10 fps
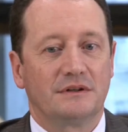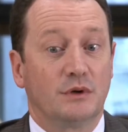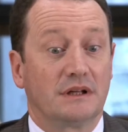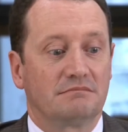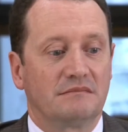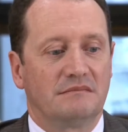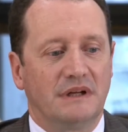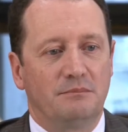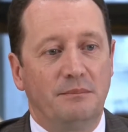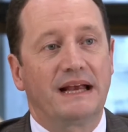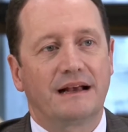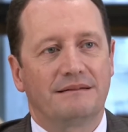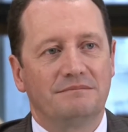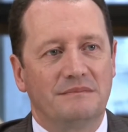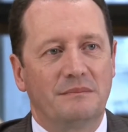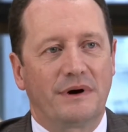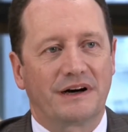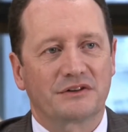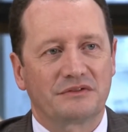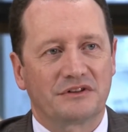well, a big
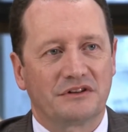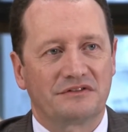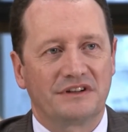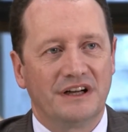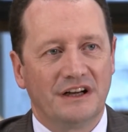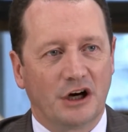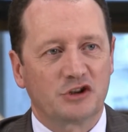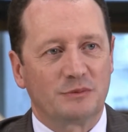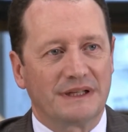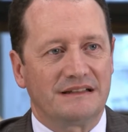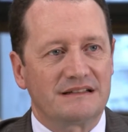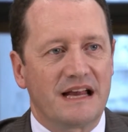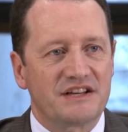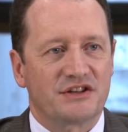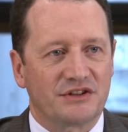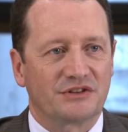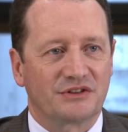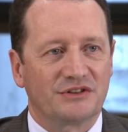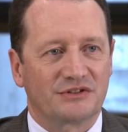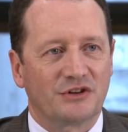part of automatization
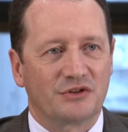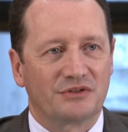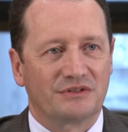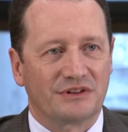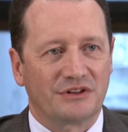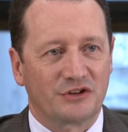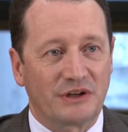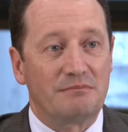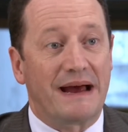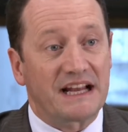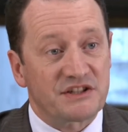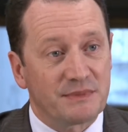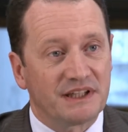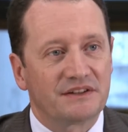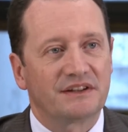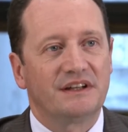on the management